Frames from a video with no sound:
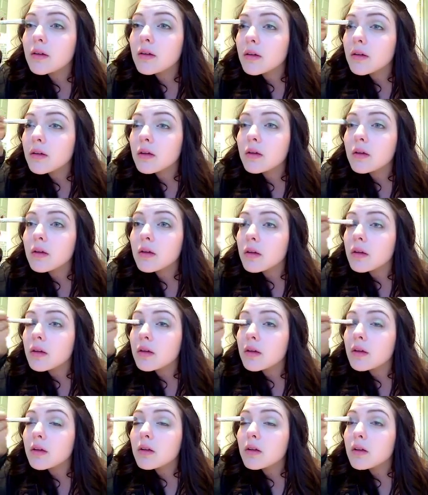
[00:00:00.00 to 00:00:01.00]

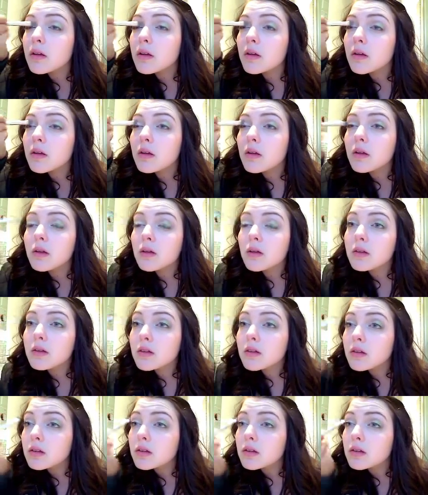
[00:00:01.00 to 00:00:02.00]

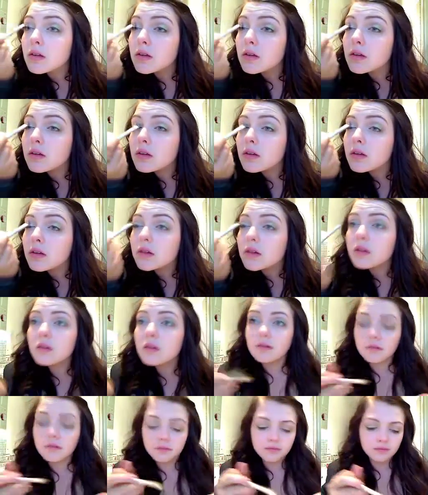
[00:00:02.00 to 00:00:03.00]

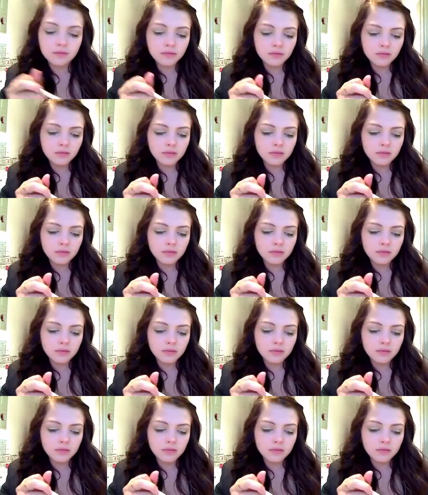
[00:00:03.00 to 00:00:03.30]
Nobody speaks.